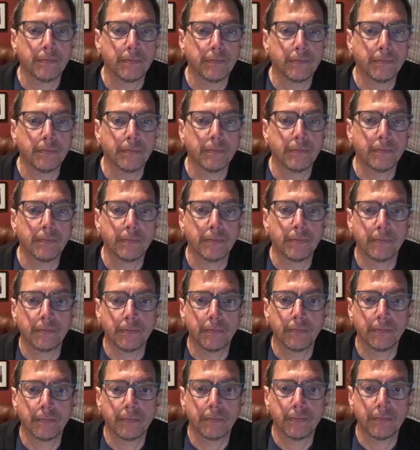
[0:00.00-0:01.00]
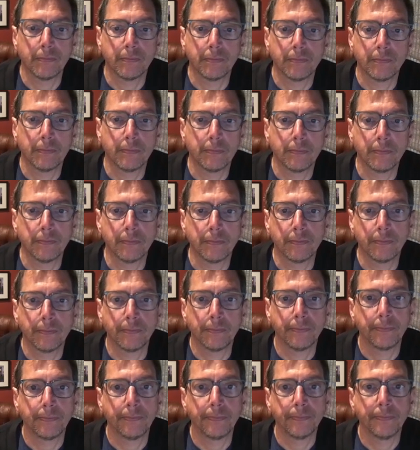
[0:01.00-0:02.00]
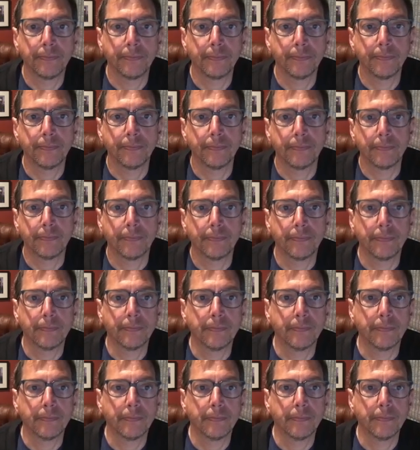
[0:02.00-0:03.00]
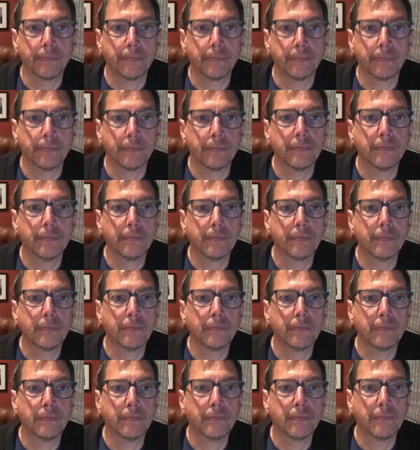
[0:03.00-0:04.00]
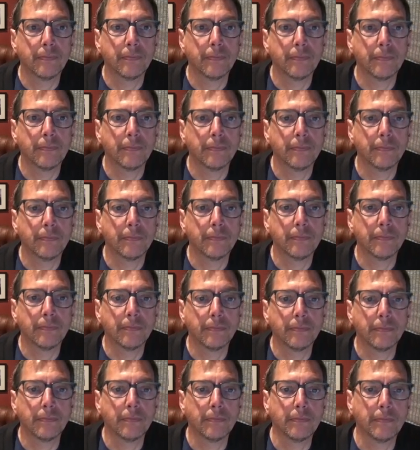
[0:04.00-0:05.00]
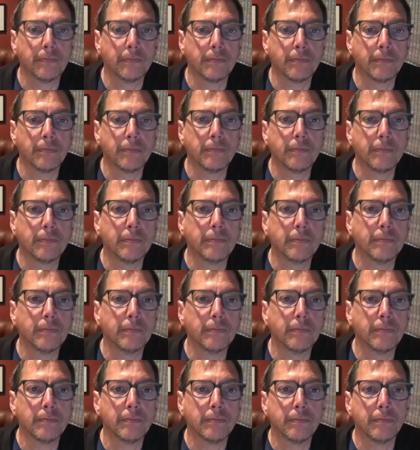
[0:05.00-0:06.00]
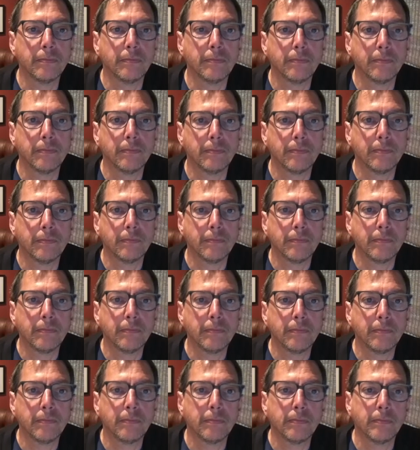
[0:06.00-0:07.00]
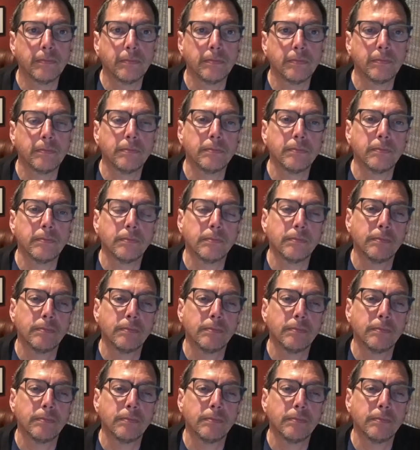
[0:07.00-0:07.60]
This person isn't speaking.